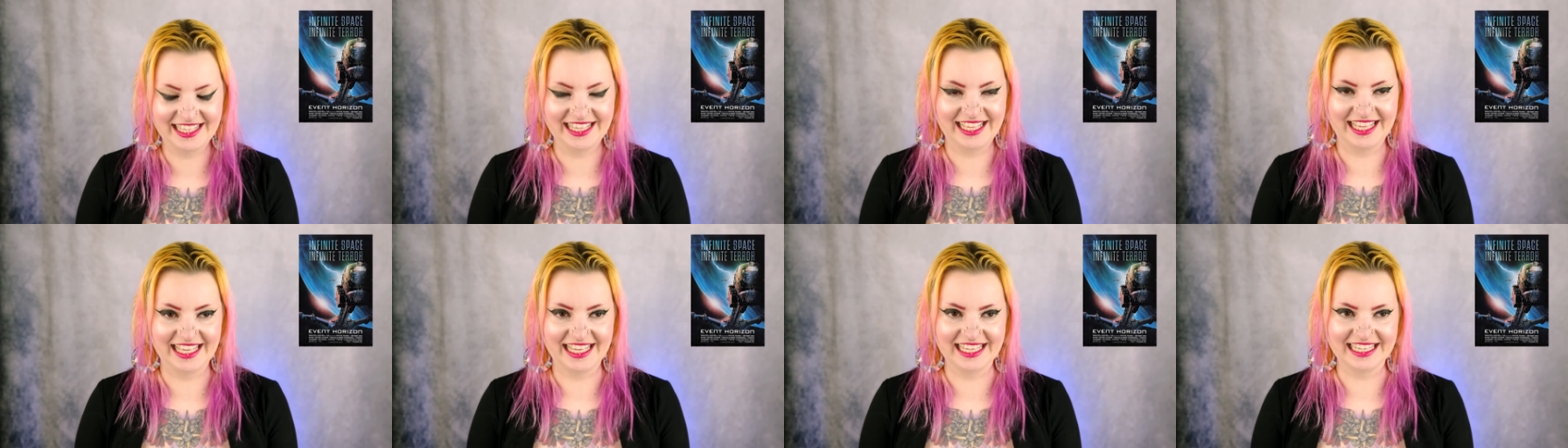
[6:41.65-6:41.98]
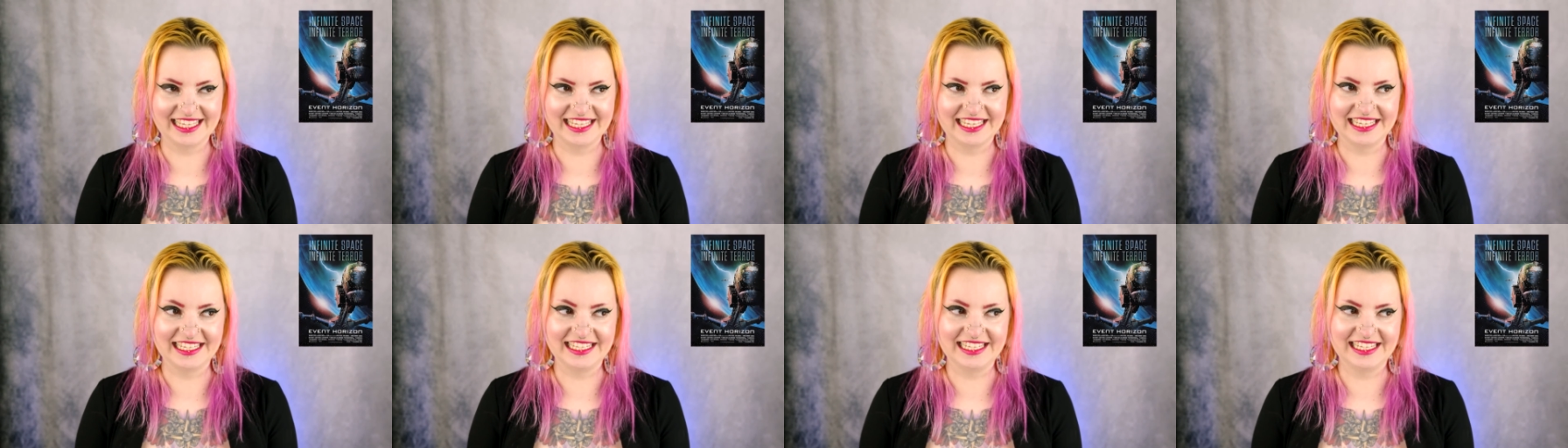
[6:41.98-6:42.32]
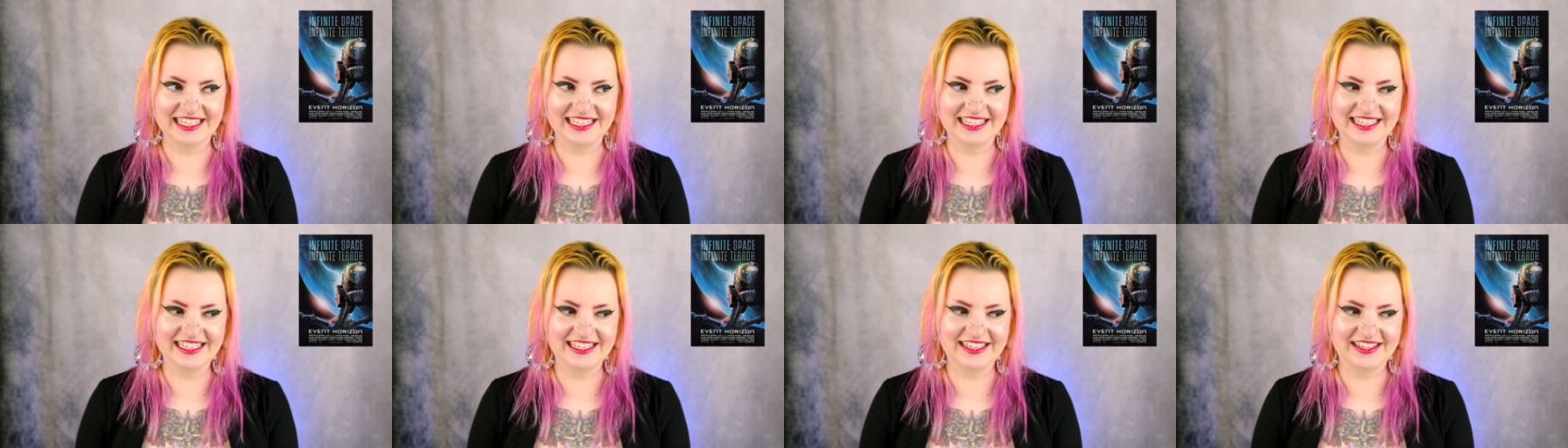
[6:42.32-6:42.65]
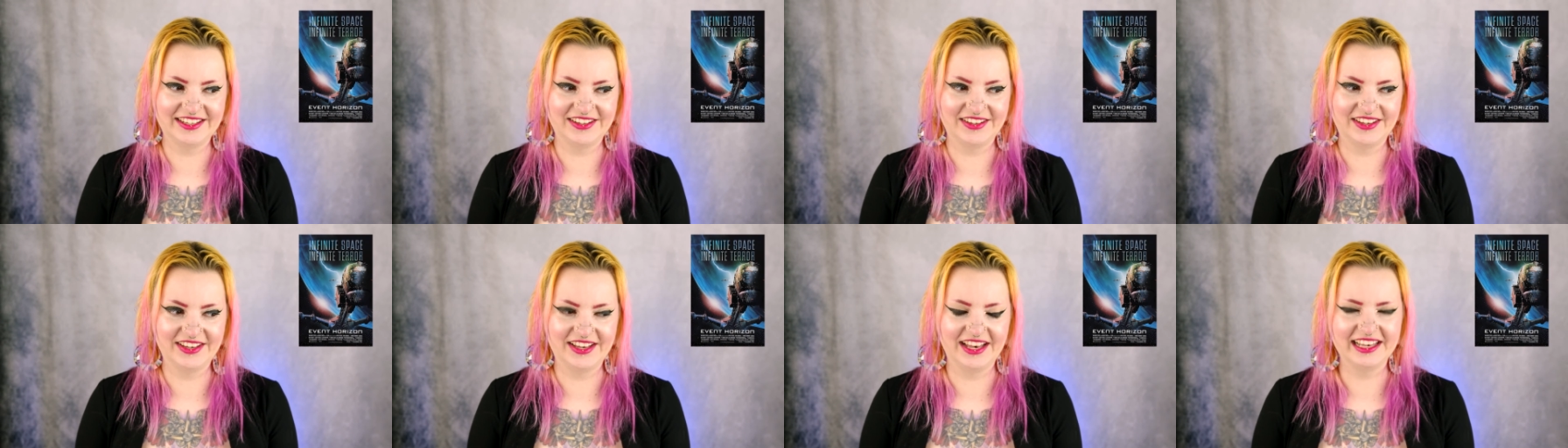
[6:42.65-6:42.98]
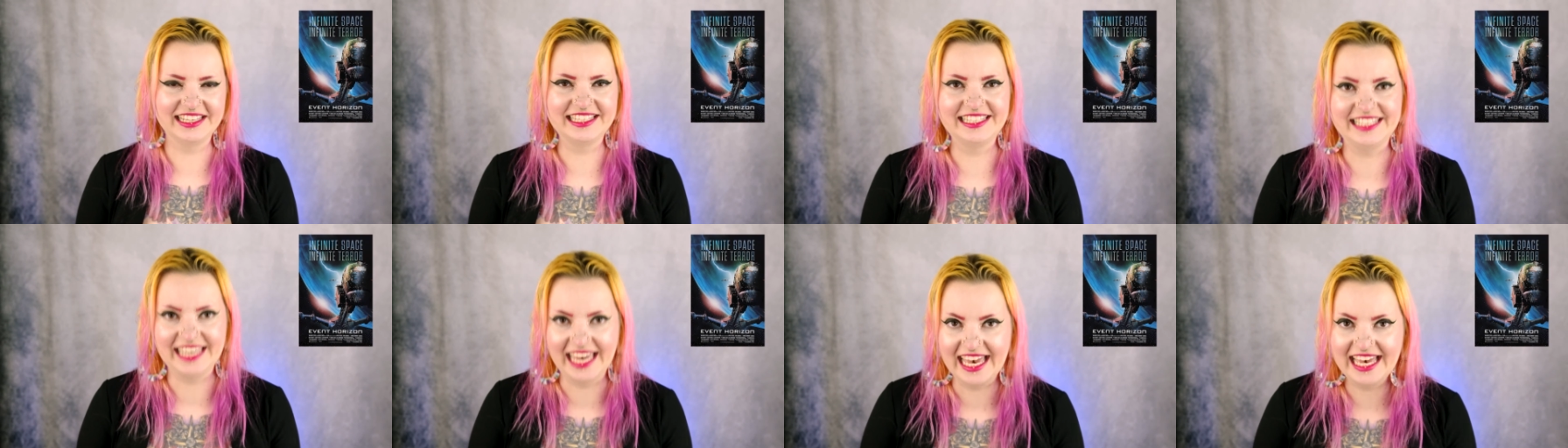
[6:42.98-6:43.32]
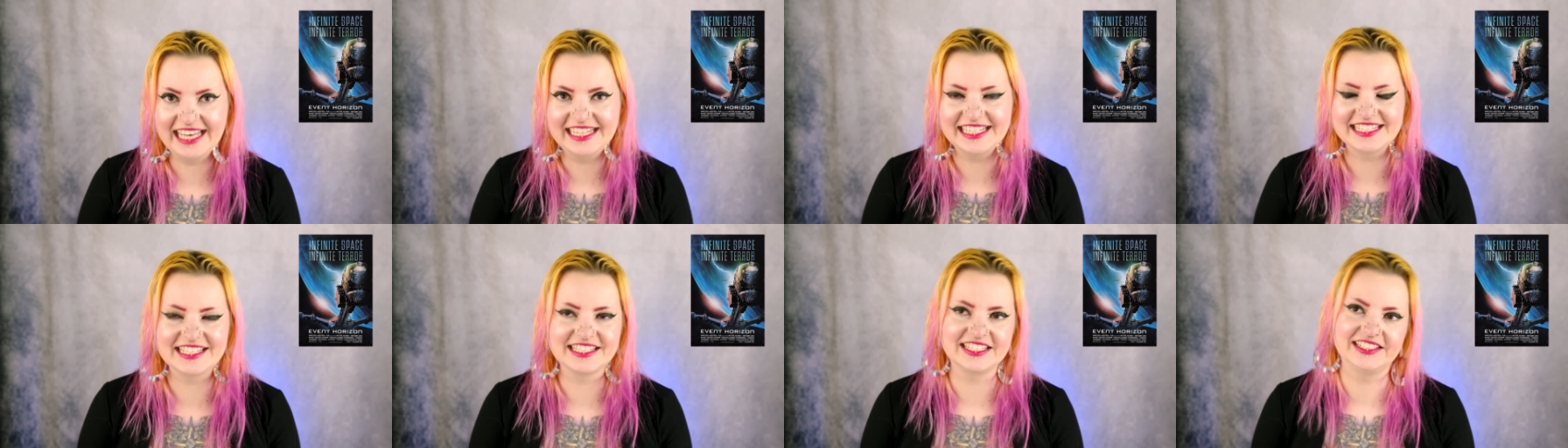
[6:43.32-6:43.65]
And
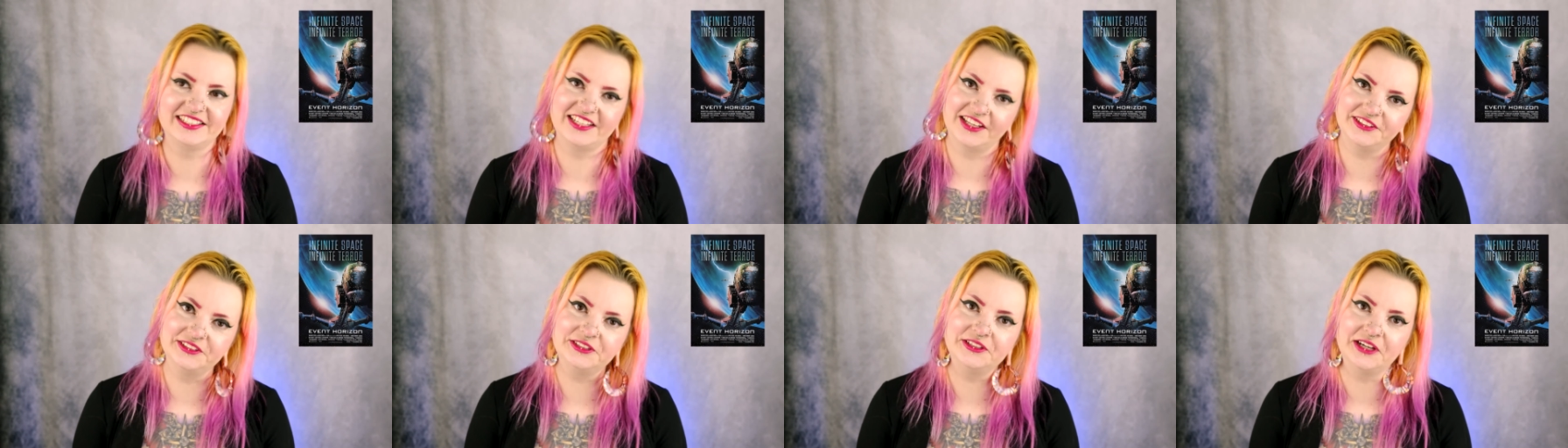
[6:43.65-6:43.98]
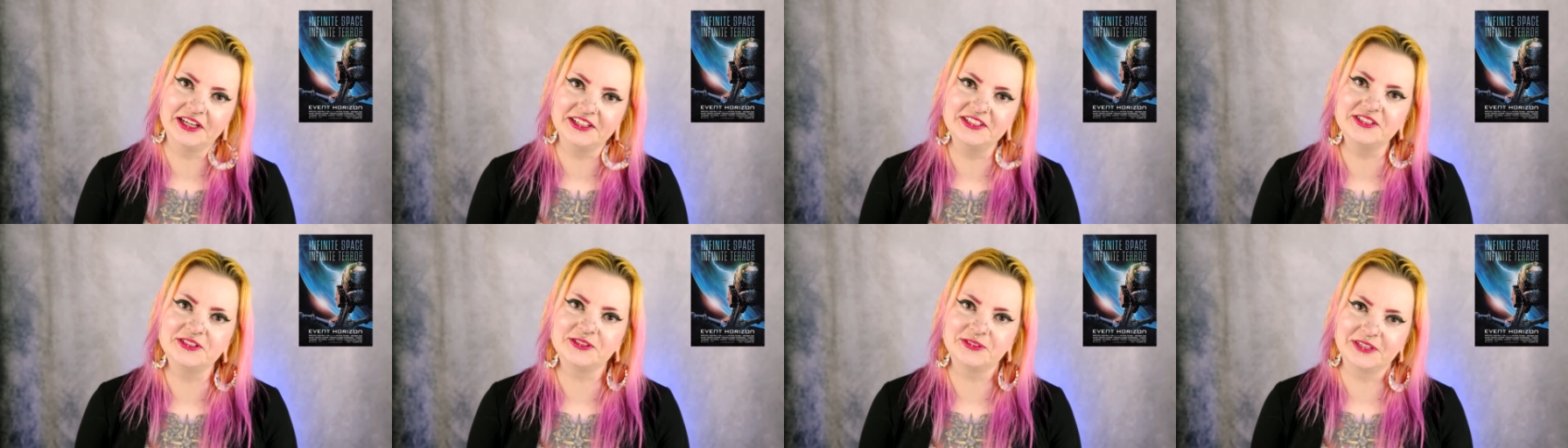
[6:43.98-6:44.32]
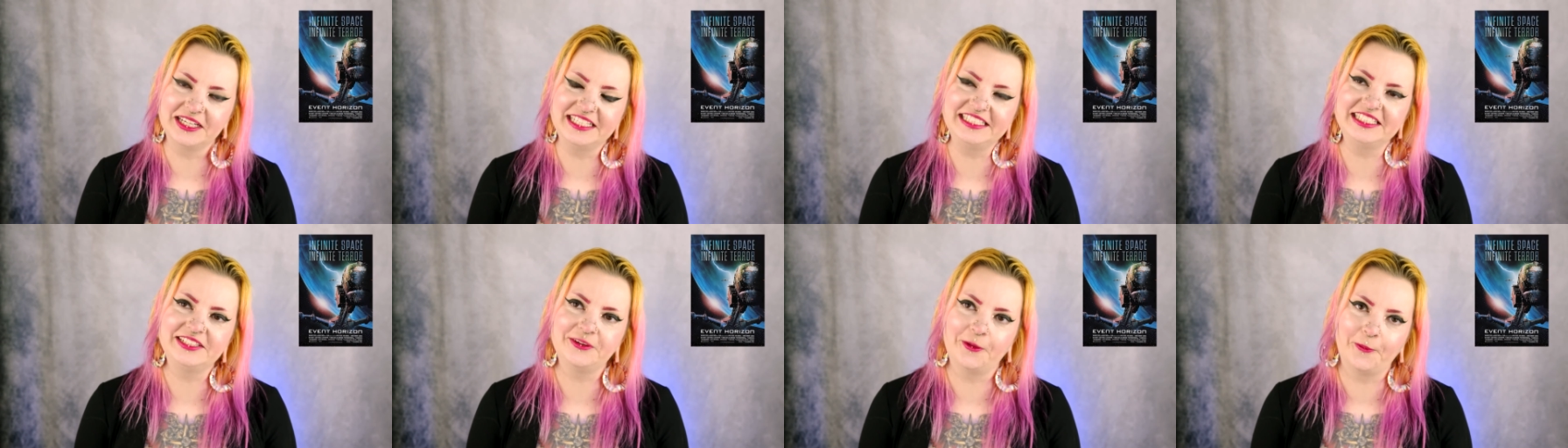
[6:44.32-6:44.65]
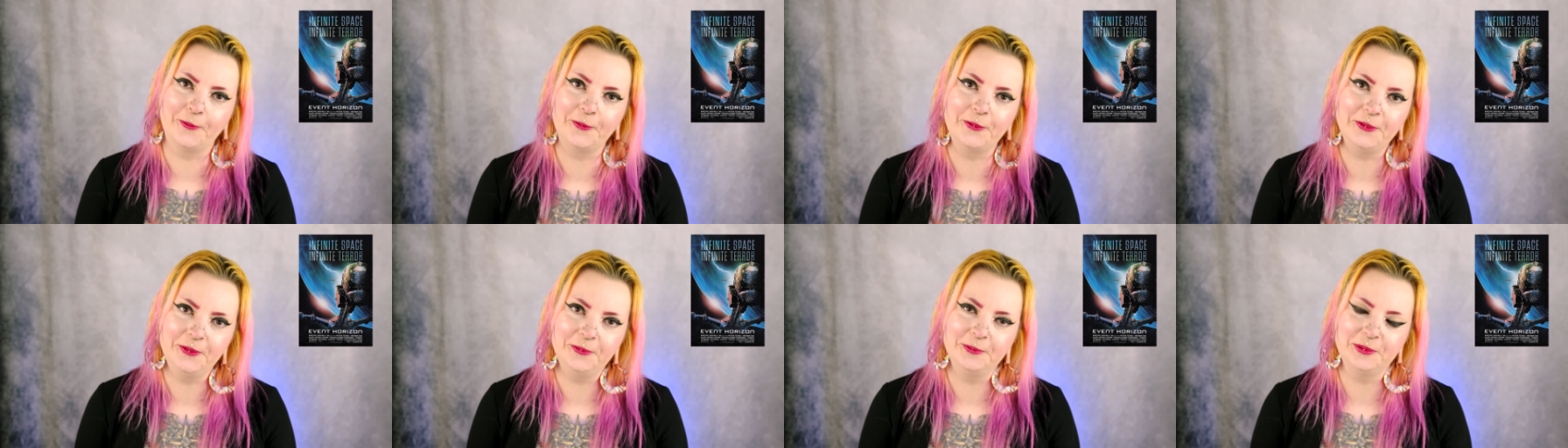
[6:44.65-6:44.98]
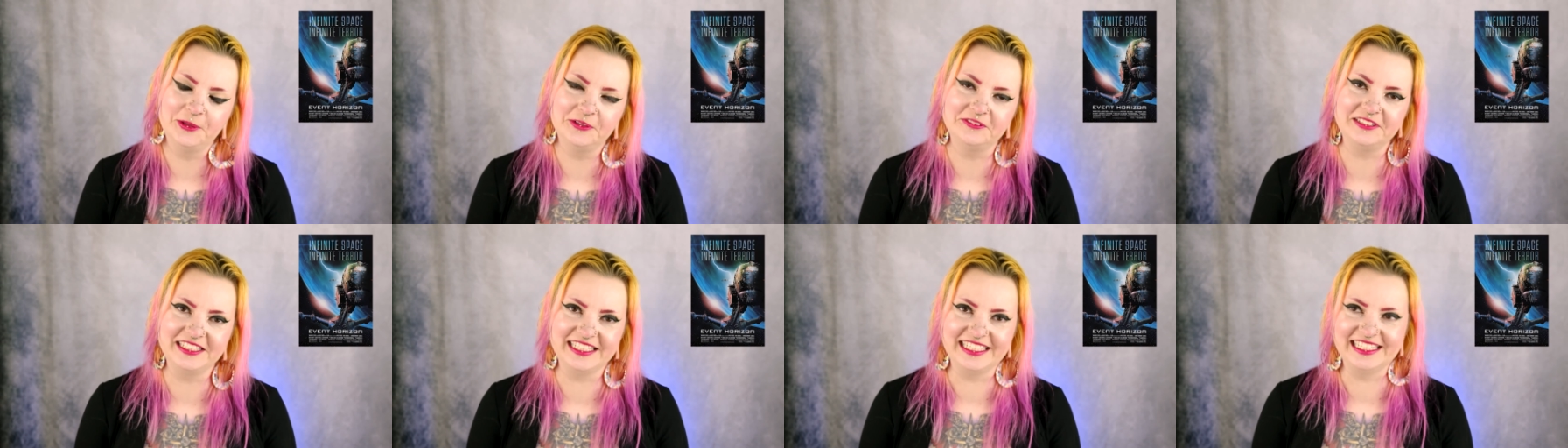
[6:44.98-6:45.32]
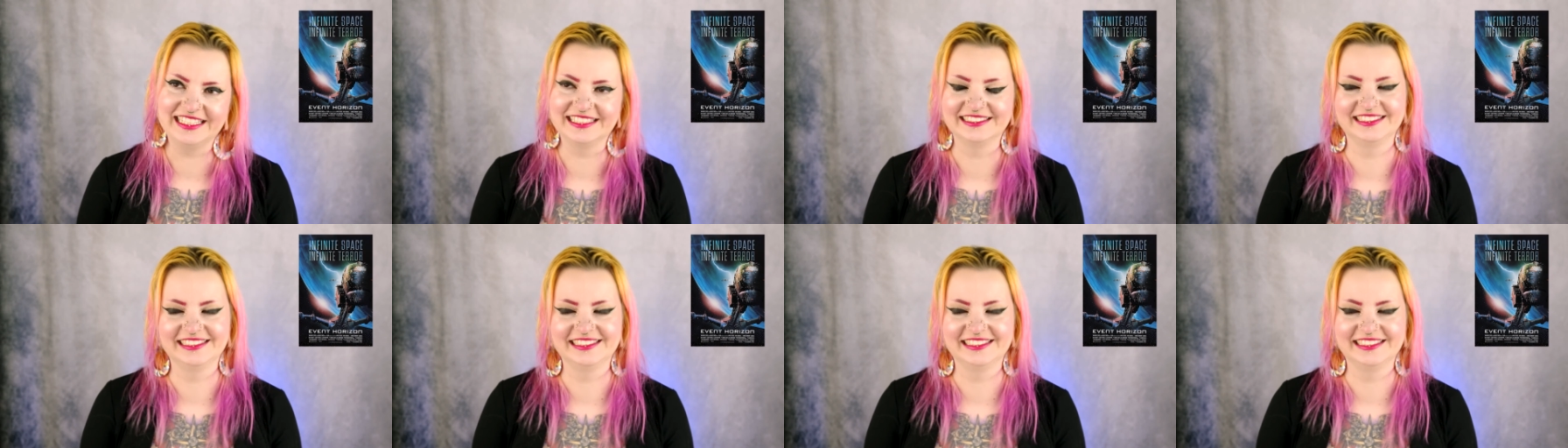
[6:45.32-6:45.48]
again, it's another underrated horror movie.